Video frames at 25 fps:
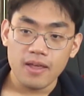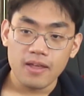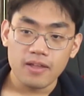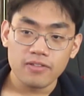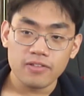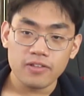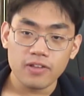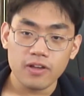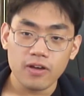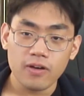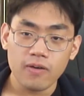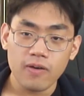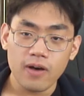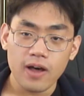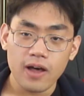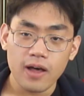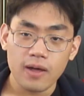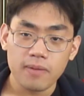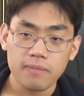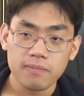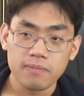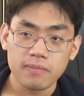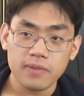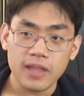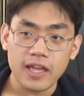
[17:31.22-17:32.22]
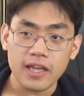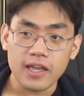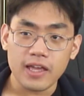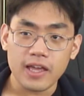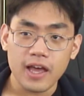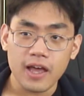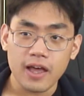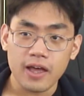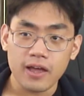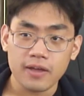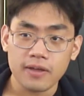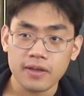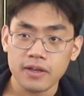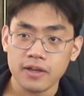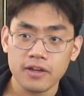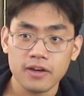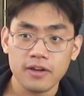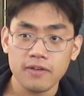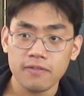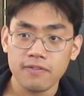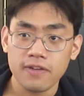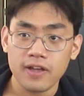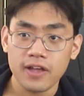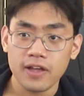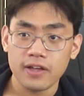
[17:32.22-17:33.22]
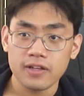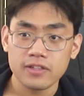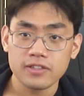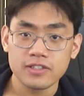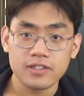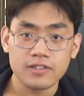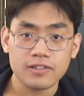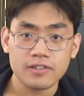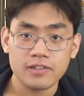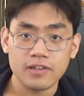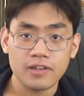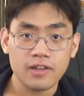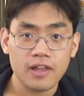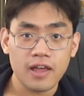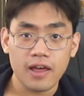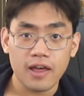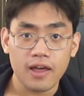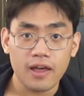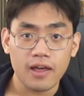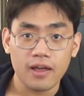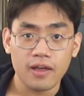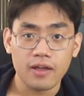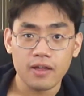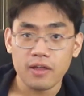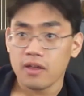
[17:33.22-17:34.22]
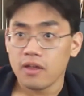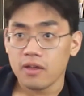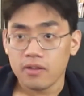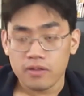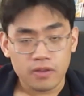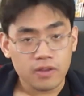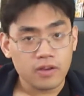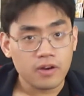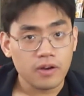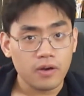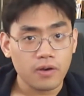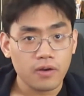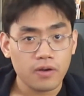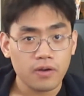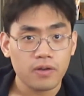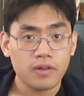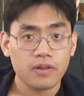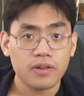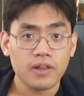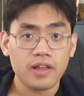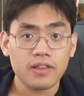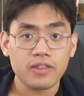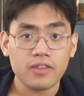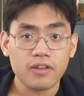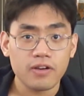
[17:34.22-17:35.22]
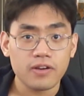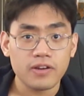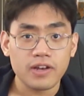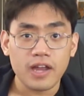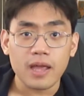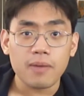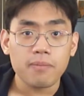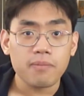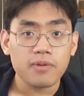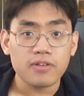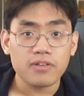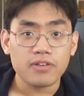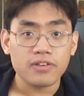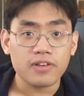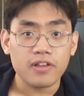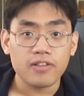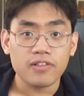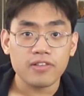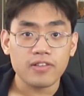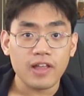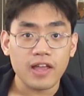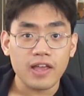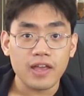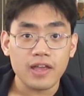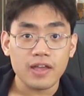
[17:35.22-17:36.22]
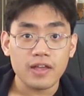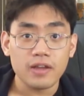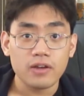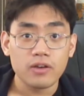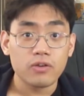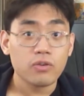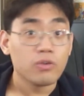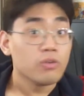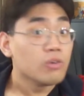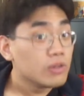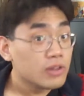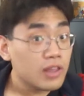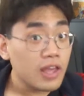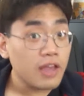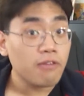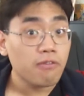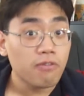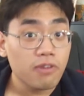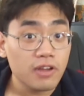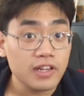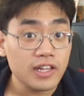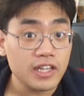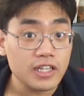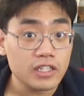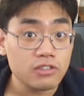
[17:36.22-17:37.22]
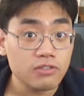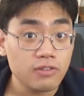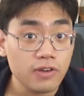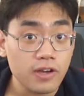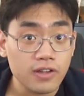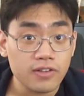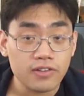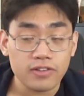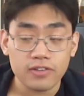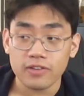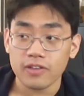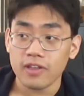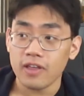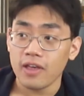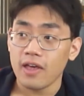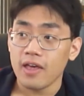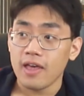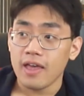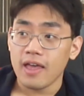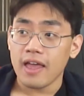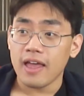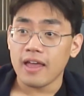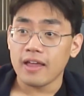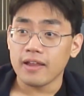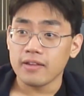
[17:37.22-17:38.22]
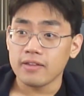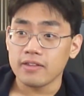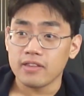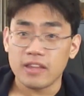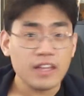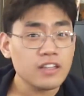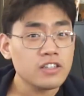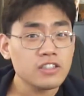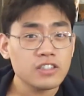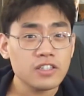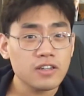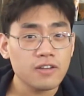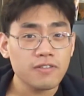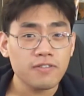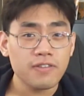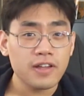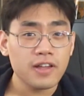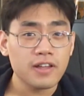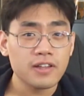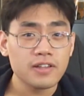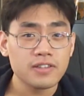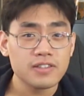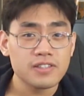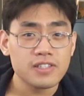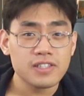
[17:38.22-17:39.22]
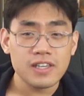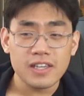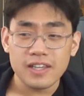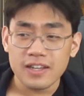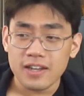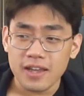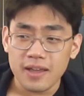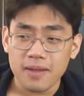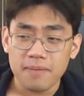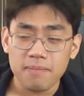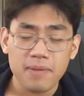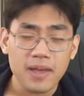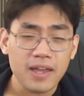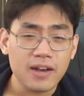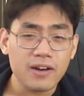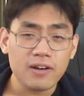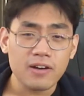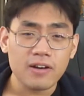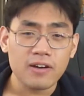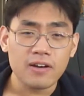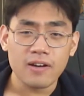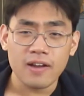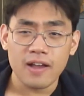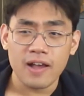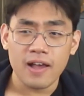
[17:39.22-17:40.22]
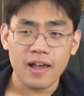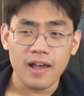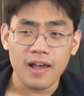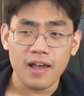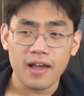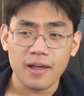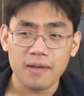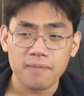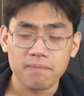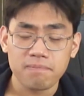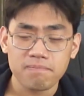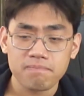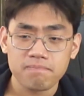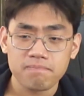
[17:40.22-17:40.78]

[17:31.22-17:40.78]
So they could have just, you know, let their neighbors stay in, who they really trust, and they should have did a better...